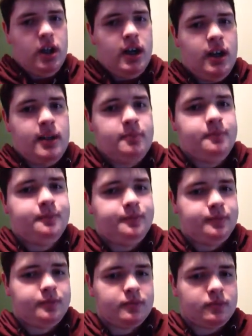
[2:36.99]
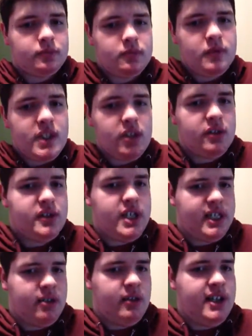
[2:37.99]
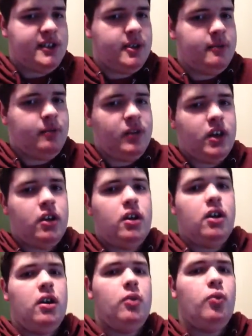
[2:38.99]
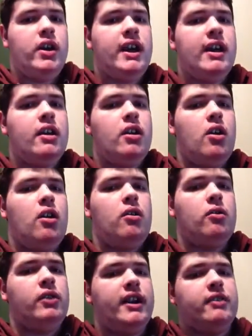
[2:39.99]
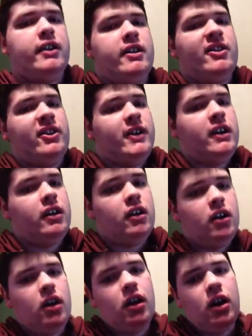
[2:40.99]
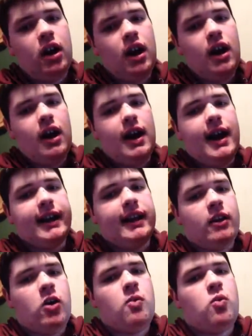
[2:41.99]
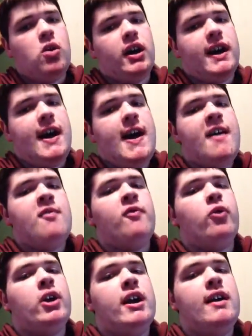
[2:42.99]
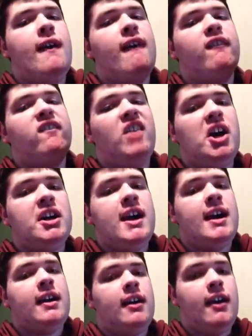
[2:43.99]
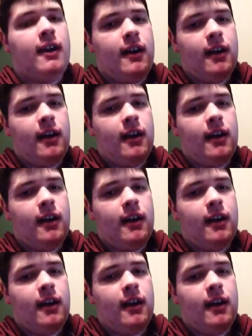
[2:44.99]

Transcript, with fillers: Um, second reason, we get like literally, I get homework every fucking